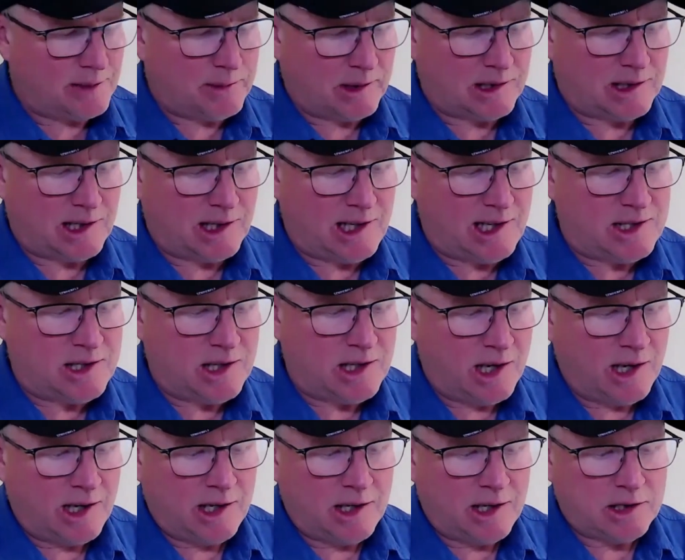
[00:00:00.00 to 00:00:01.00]
But these
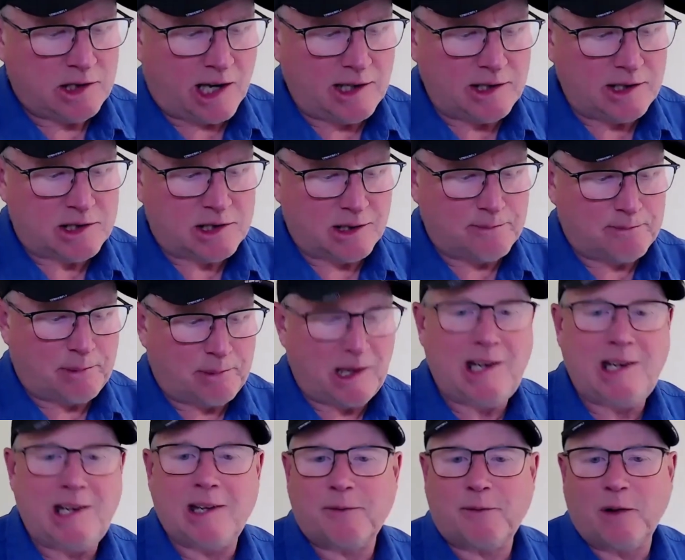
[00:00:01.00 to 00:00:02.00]
tungsten
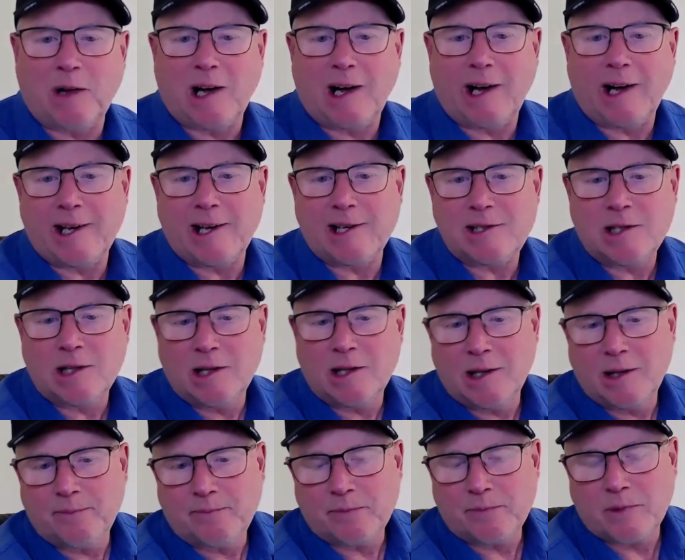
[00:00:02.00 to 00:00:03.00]
beaded flies,
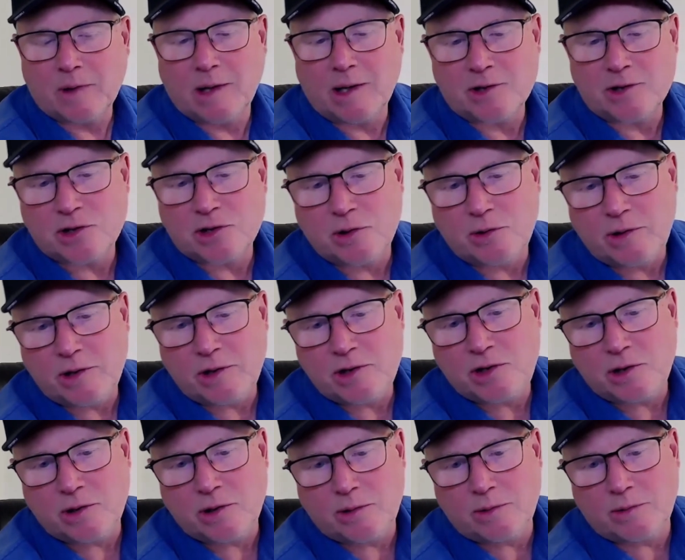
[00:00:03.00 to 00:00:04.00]
as soon as
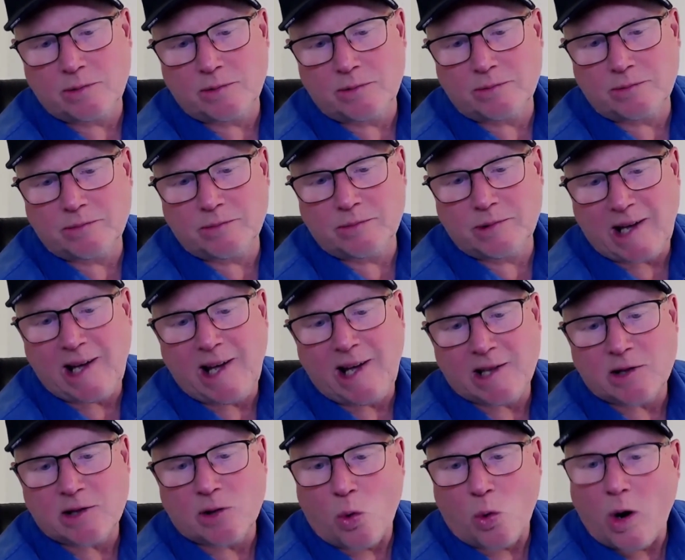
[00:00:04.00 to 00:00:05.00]
they
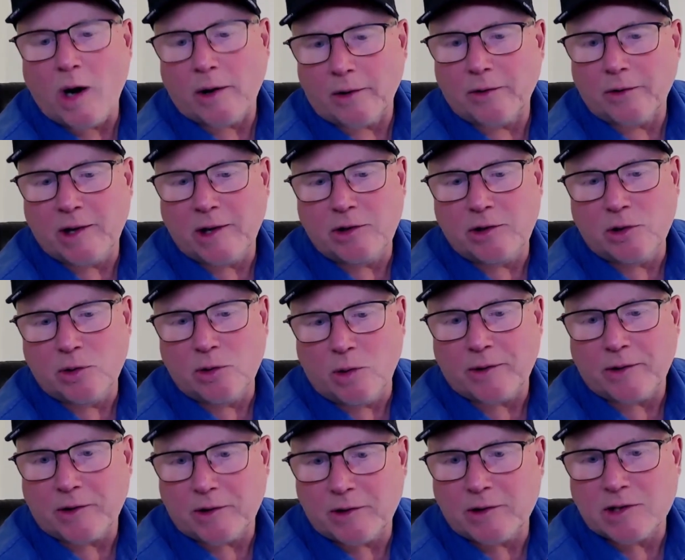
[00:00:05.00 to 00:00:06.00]
hit the water, they do
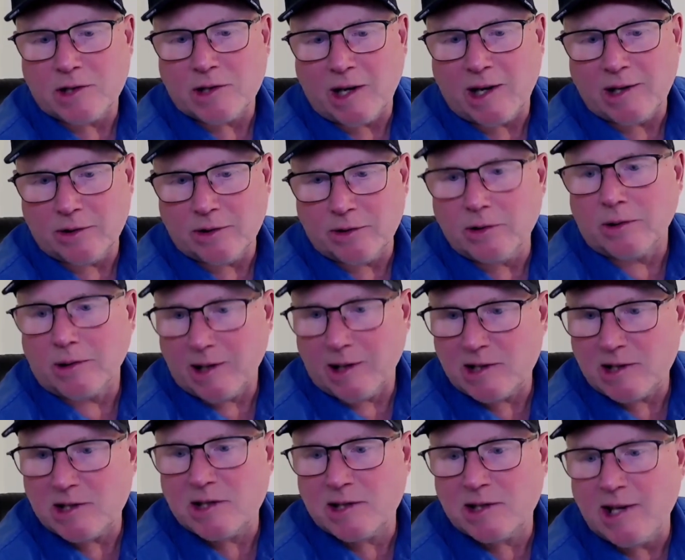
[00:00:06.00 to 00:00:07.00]
what they're designed to do. They
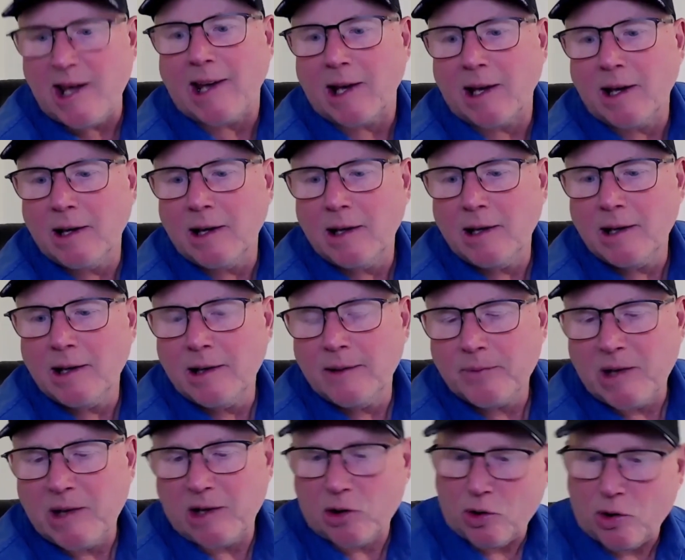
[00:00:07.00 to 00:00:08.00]
sink,
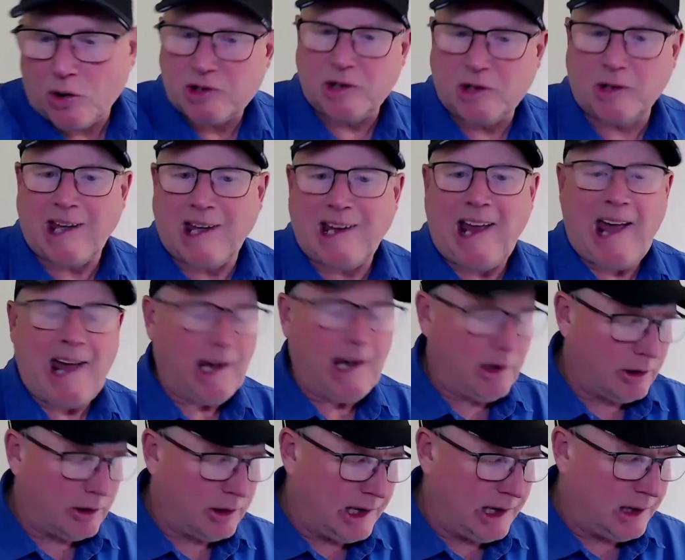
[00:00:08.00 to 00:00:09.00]
and of course they'll get
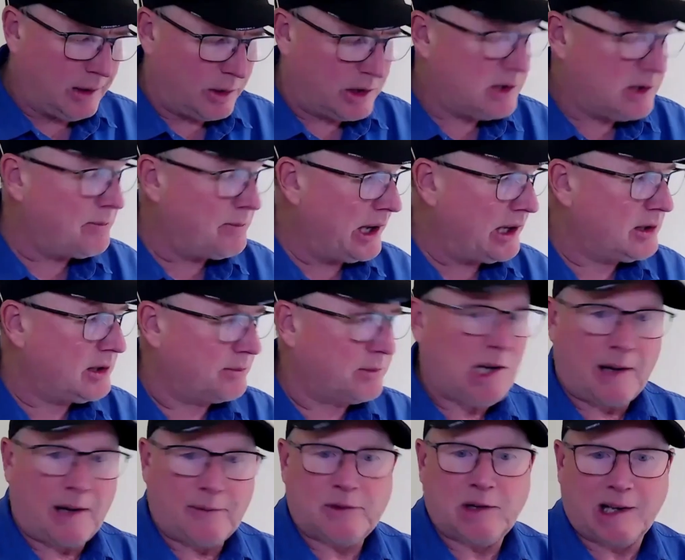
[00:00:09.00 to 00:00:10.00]
anchored in, which makes them
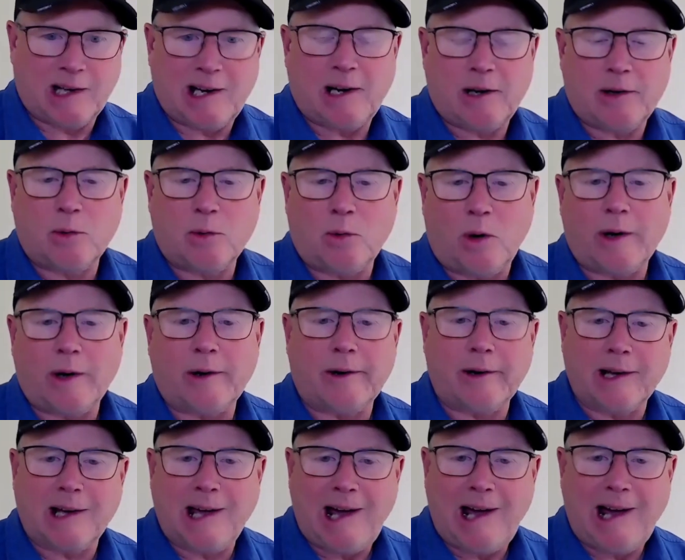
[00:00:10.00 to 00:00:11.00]
tough to get out of the water
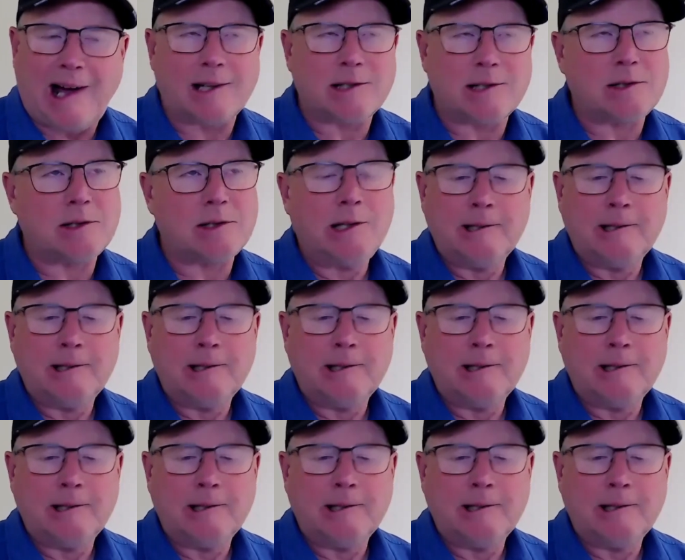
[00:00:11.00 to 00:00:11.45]
to cast.